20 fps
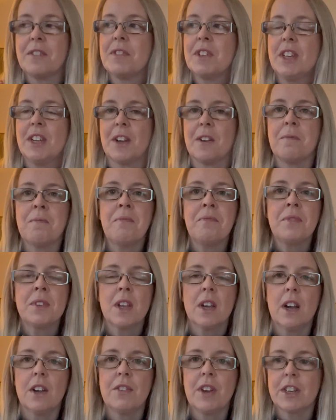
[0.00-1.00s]
Yeah,
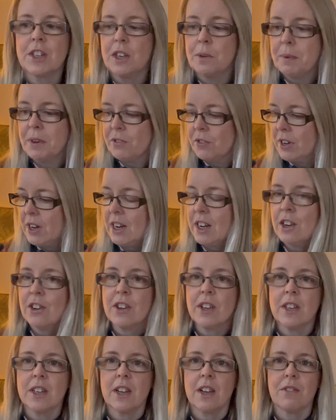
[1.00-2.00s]
I've actually been really
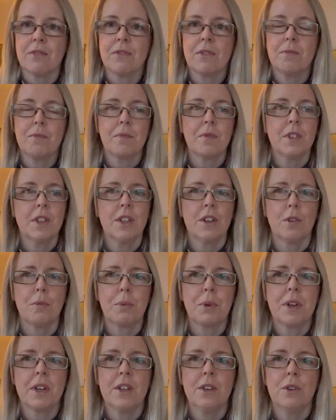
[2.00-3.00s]
lucky to have, you know,
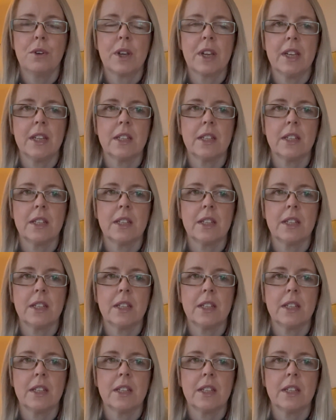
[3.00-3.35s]
pretty okay